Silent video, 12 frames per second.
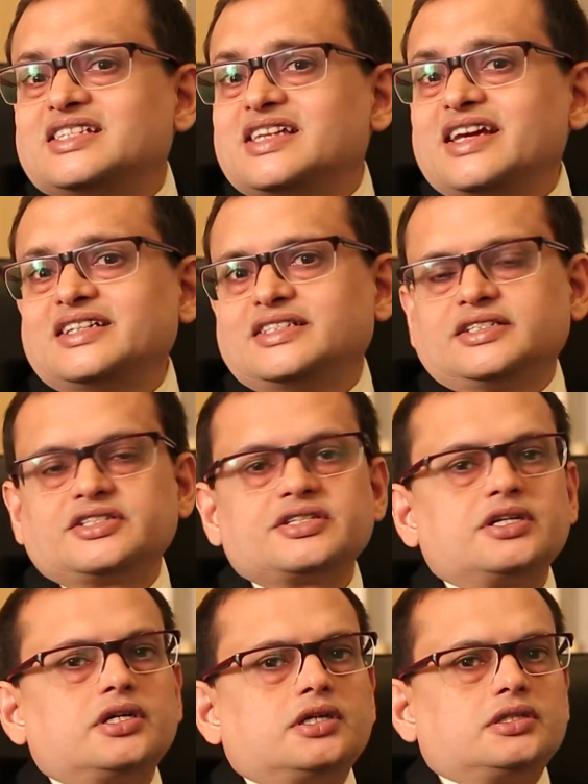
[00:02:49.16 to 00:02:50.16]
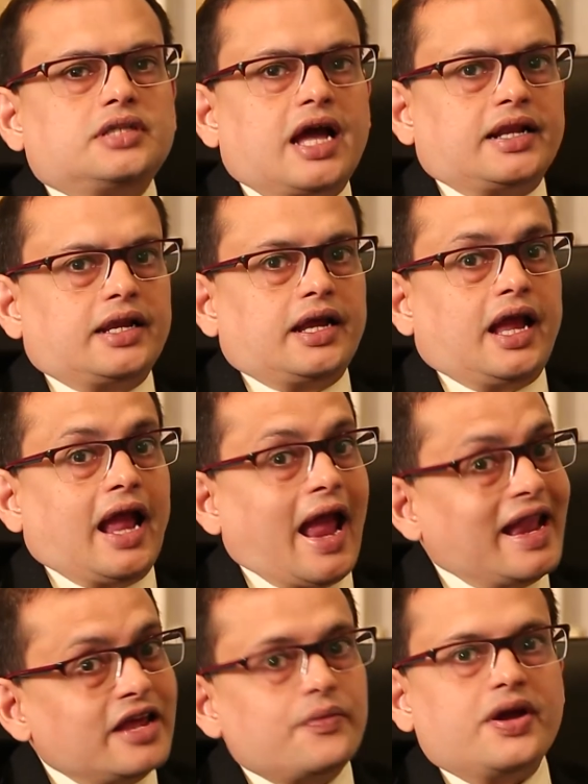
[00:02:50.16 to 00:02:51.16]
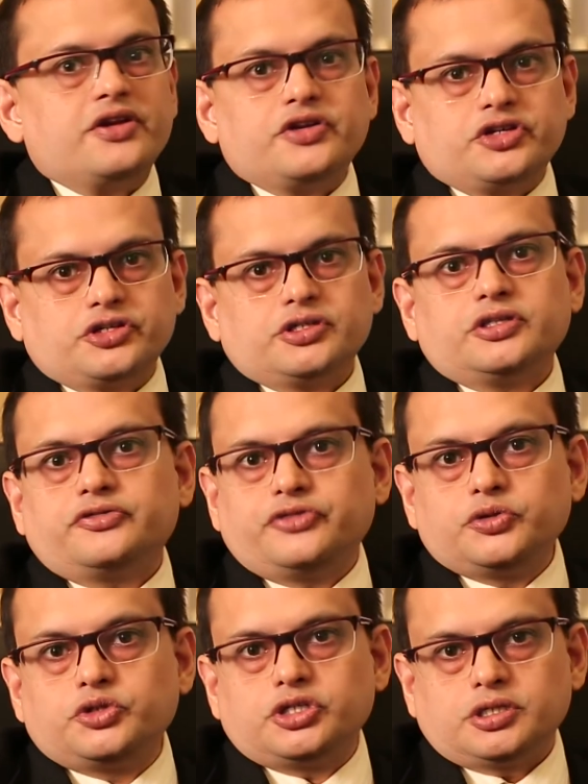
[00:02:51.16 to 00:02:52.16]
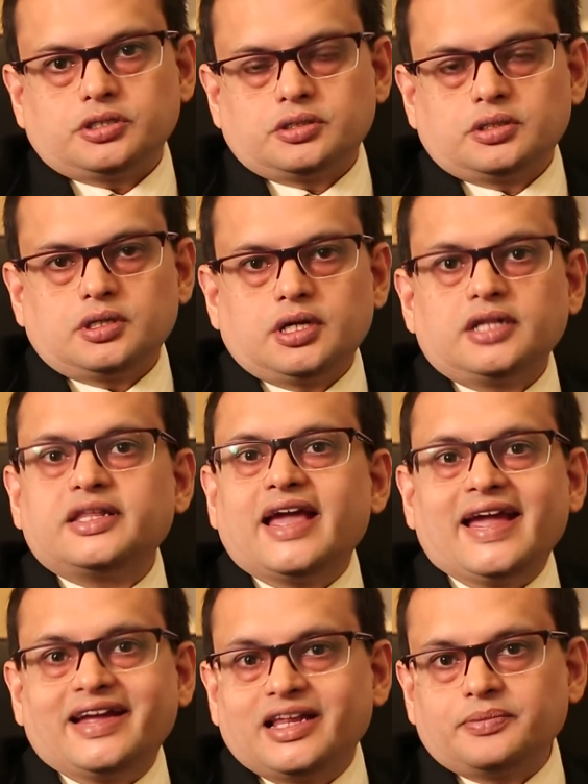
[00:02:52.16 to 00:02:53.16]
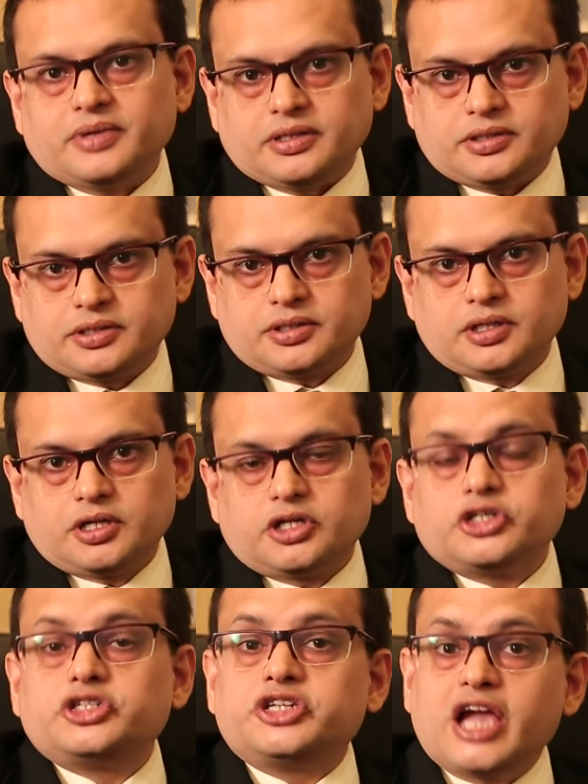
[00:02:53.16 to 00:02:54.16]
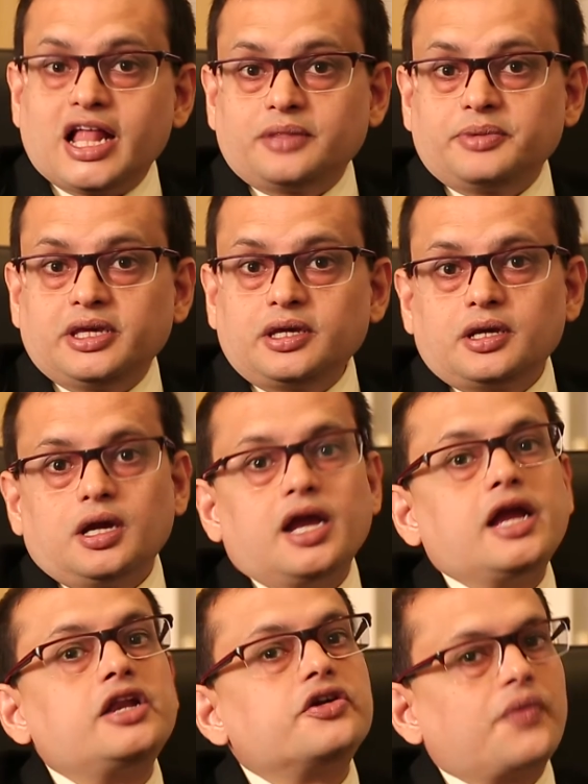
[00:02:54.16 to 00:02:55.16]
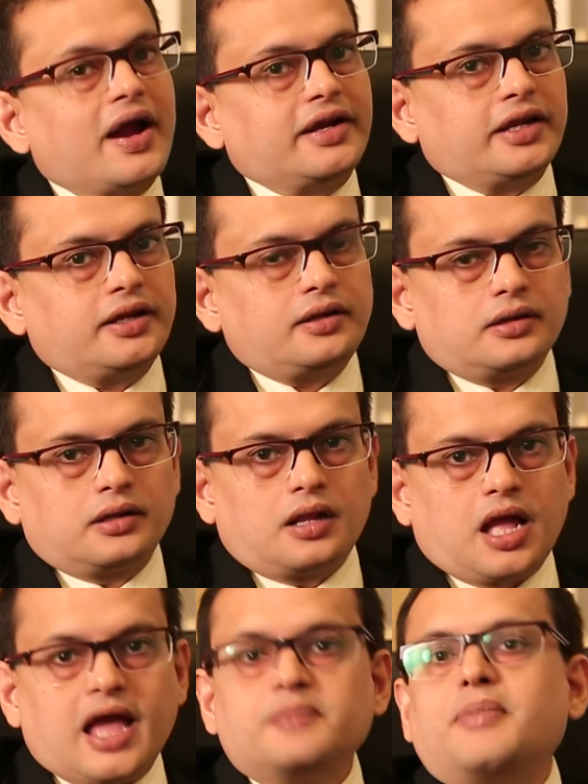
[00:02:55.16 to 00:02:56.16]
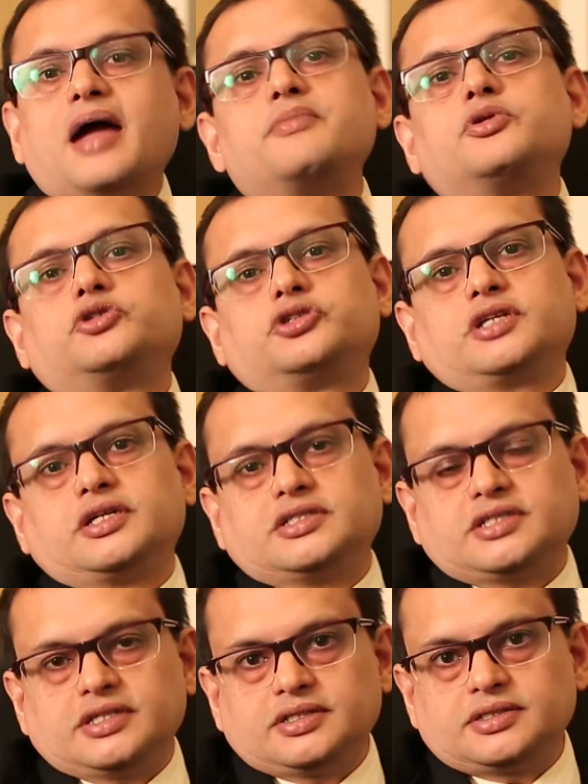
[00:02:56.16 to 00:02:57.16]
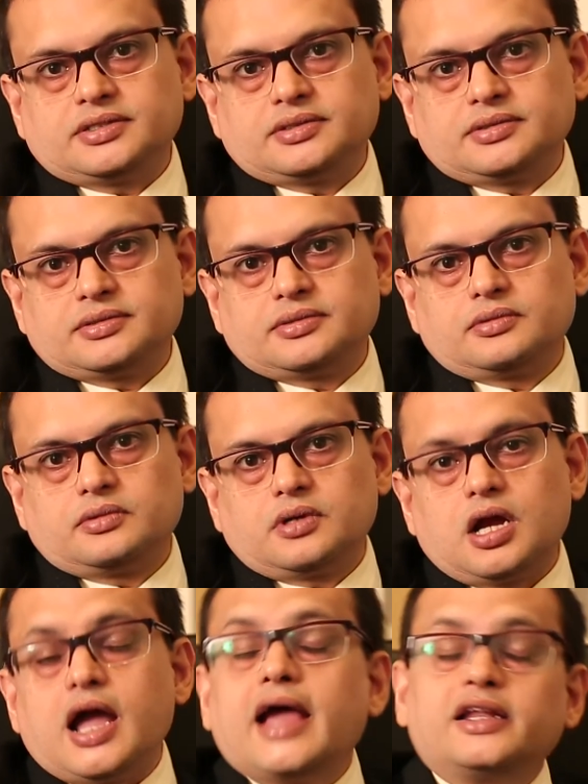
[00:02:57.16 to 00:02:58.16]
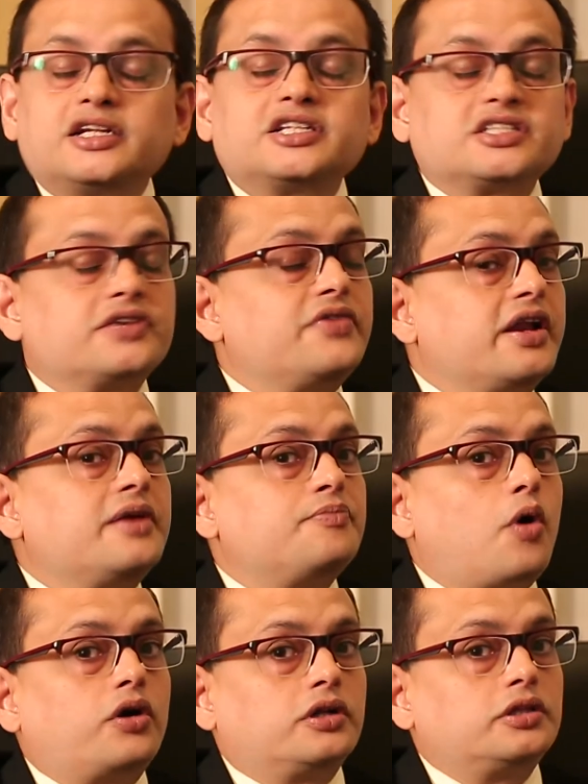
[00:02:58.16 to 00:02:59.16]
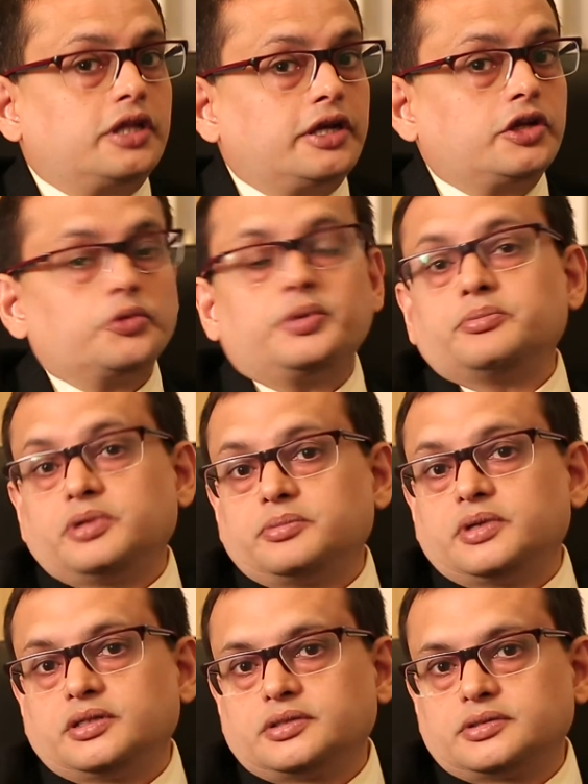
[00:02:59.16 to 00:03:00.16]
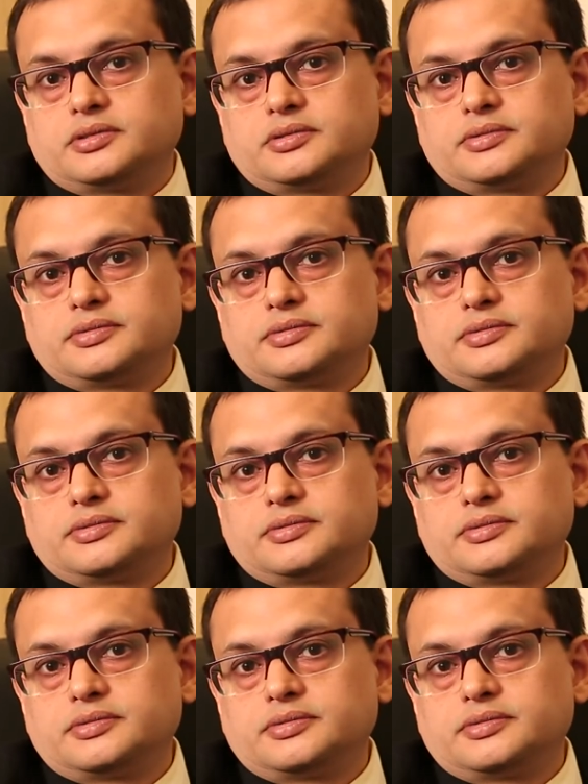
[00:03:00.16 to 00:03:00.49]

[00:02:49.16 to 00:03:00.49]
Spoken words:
says is that any variation in the future in the agreement shall be in writing and by mutual consent. And it is a very important thing to be implemented.